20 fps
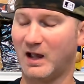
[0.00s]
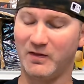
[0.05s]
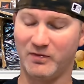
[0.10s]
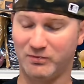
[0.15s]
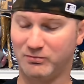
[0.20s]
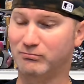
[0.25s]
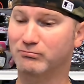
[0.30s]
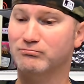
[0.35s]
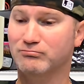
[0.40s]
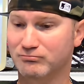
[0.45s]

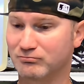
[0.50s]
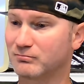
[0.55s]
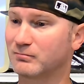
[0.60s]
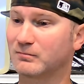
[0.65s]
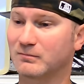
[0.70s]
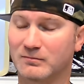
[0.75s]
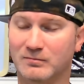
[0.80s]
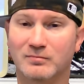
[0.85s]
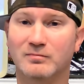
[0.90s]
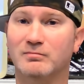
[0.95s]
that
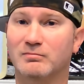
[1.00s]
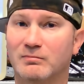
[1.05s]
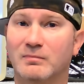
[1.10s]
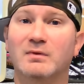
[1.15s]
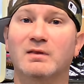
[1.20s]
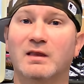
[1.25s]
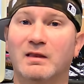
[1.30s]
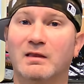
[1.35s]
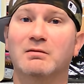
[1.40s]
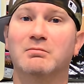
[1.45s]

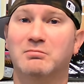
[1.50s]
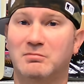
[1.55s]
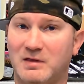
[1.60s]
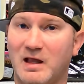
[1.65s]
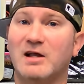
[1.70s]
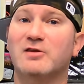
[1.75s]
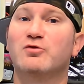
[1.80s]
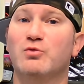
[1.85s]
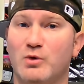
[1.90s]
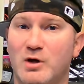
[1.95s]

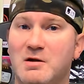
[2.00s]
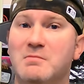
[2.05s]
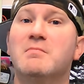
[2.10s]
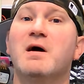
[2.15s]
that's what